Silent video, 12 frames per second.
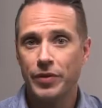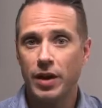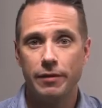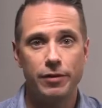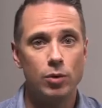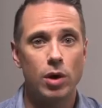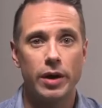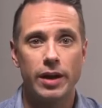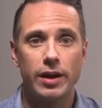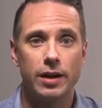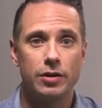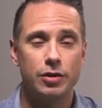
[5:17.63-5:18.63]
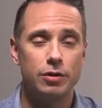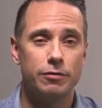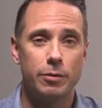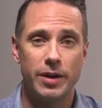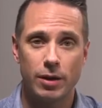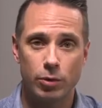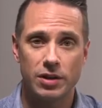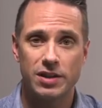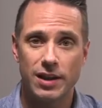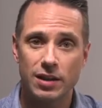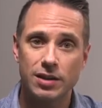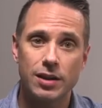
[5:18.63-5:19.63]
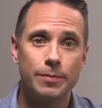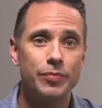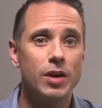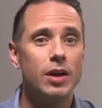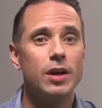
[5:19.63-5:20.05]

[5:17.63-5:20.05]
If you are getting a suit from Edward Sexton,